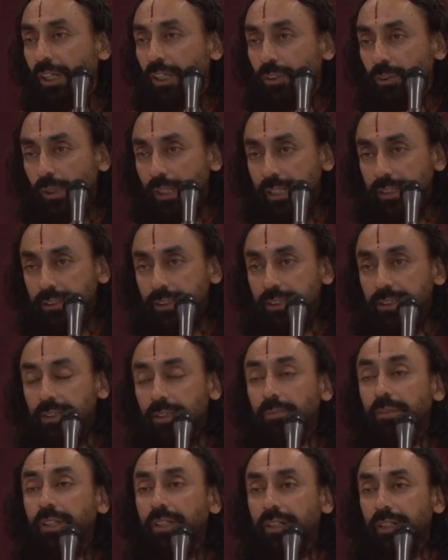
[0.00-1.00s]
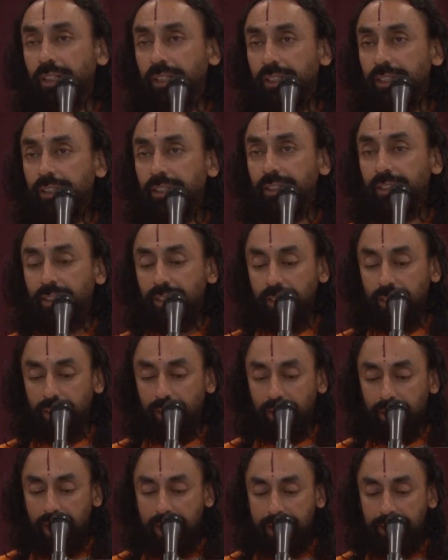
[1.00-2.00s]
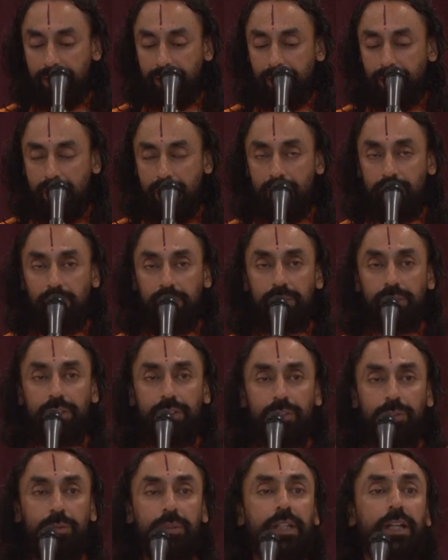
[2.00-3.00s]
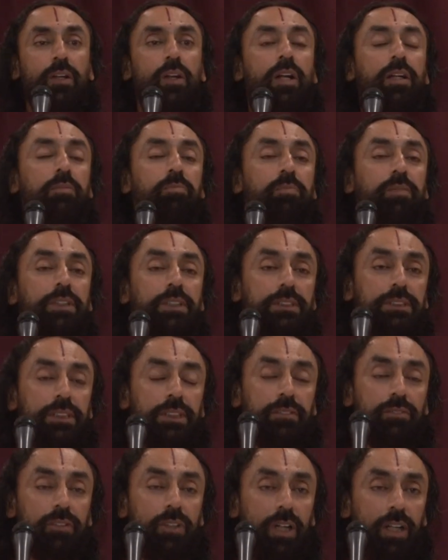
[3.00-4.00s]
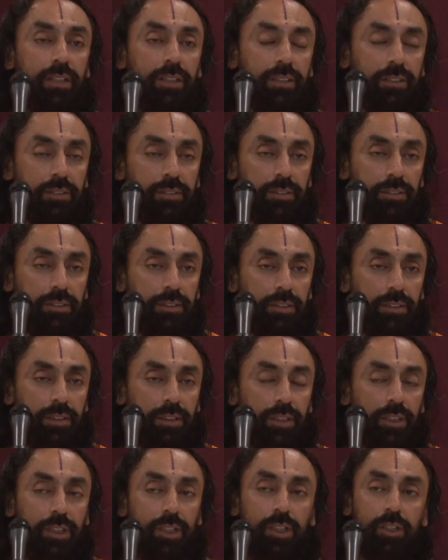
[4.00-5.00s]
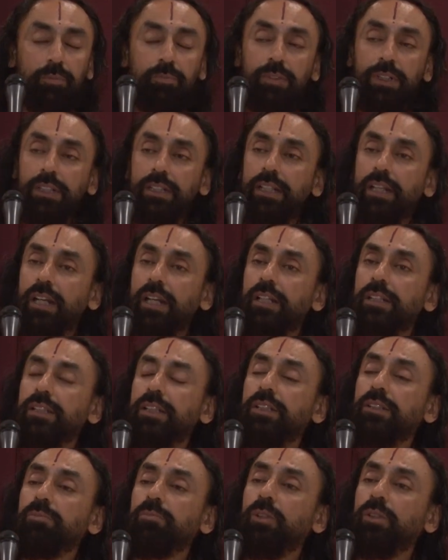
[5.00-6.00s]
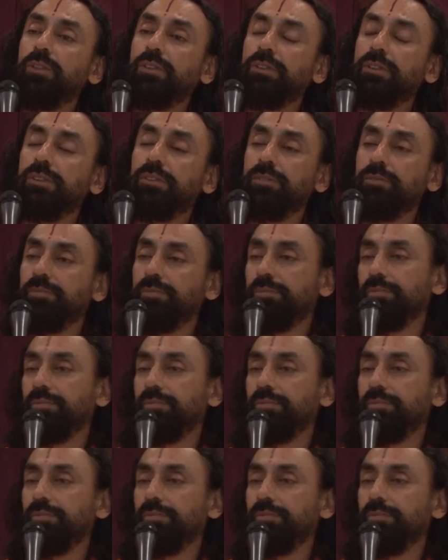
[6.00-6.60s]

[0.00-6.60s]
So I say similarly, right now you cannot perceive God, but there are these books